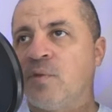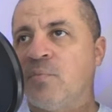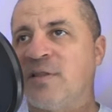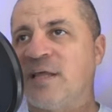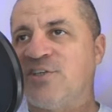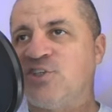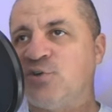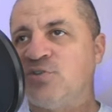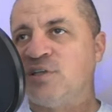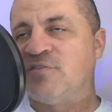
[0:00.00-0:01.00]
but they
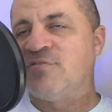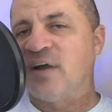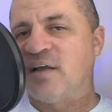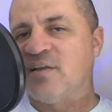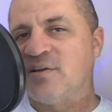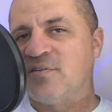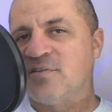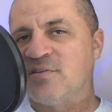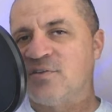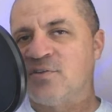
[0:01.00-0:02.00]
choose to define the,
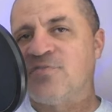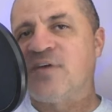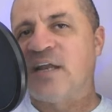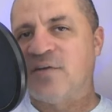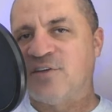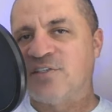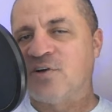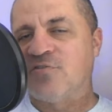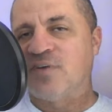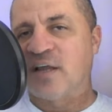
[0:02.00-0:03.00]
to defend every
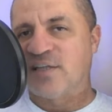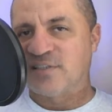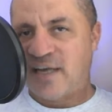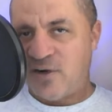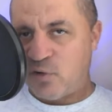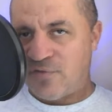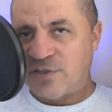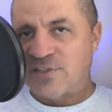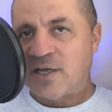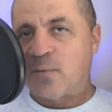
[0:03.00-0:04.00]
single fucking title
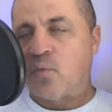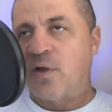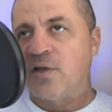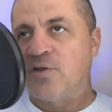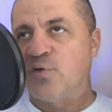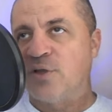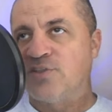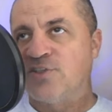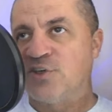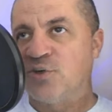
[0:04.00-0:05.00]
every time when you
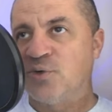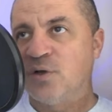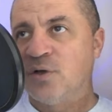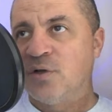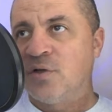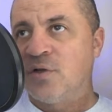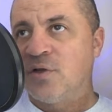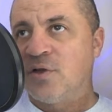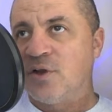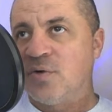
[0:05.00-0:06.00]
can do
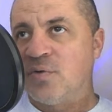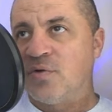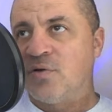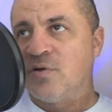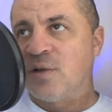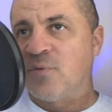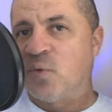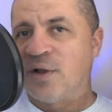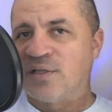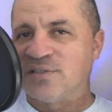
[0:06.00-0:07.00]
you know number
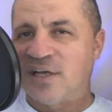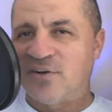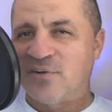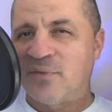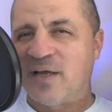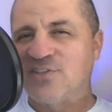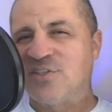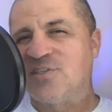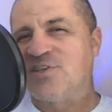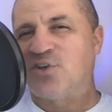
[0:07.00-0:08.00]
one contender
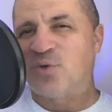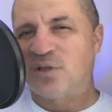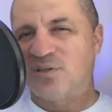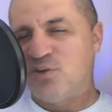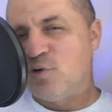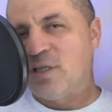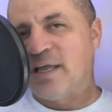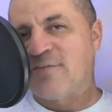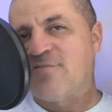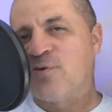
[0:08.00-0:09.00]
matches and you can you can
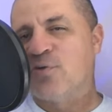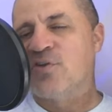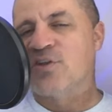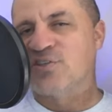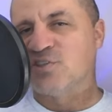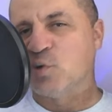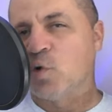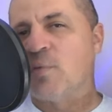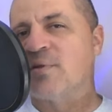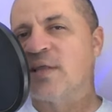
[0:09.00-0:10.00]
like further the
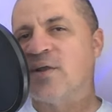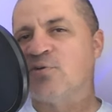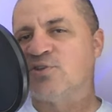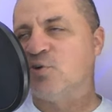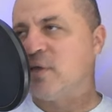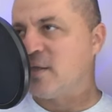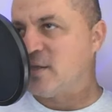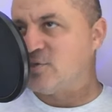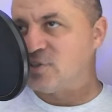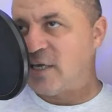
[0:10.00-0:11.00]
story but they don't do that
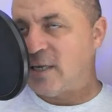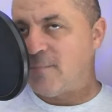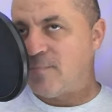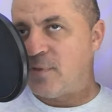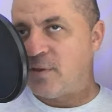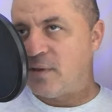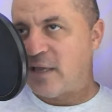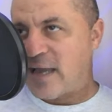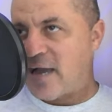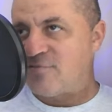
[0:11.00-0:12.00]
they just keep
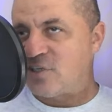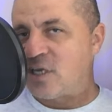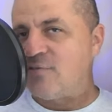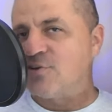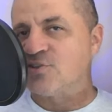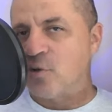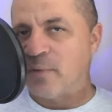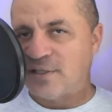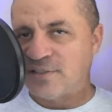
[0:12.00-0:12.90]
they have to give you so many